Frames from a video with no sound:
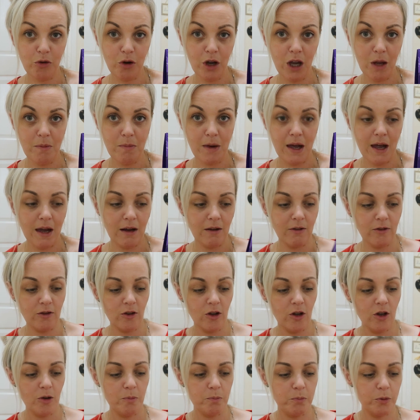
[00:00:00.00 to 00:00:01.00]
cream eggs,
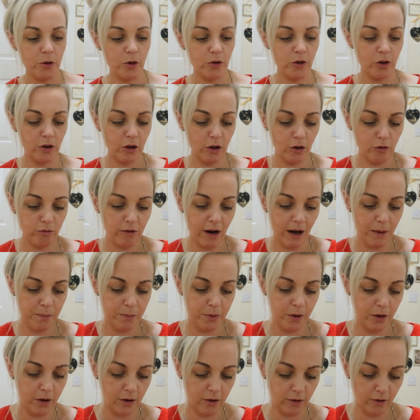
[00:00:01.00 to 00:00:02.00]
but the little
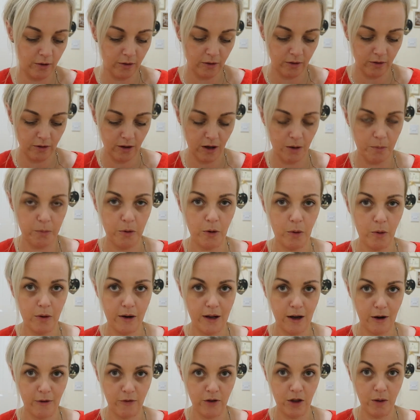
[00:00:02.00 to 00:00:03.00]
wrappers, I'll pull
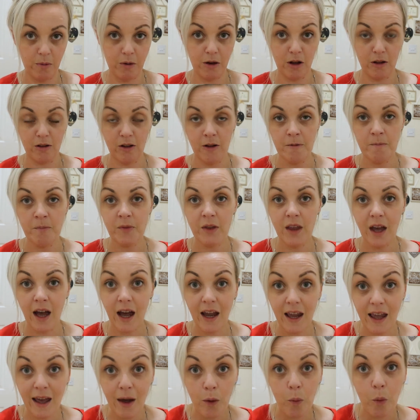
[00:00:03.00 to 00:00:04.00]
one out for you because
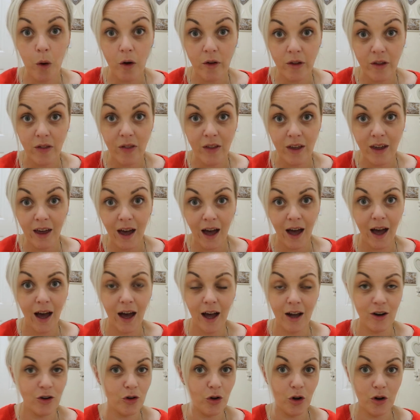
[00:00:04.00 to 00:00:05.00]
I had one in the
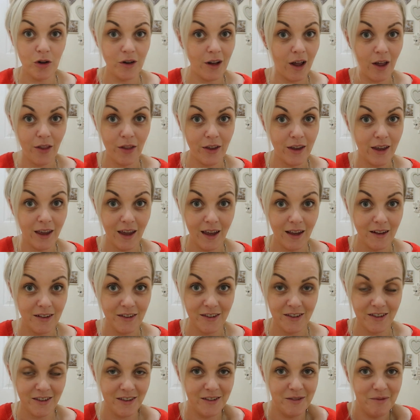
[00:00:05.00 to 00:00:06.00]
car, don't tell the
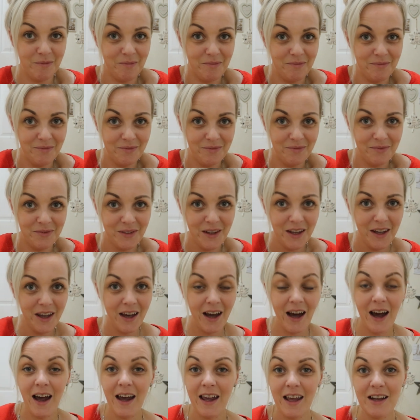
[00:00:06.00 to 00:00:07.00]
kids.
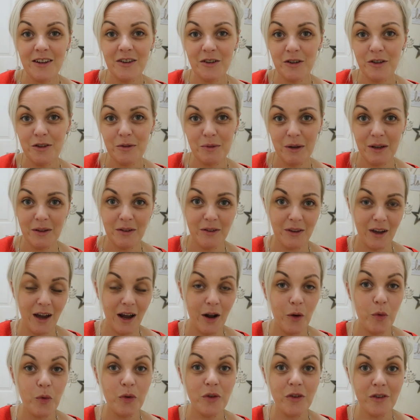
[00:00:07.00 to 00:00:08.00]
I had to go to Asda,
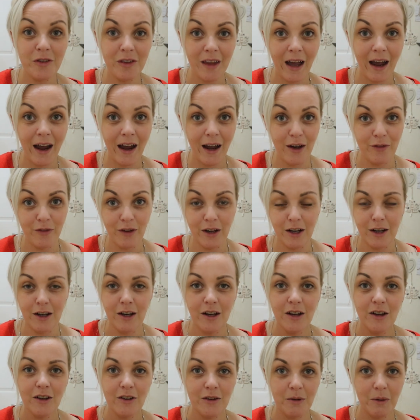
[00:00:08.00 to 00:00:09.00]
I was starving,
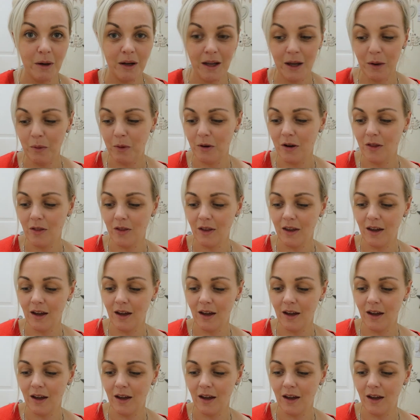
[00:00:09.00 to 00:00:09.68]
so I ate one in the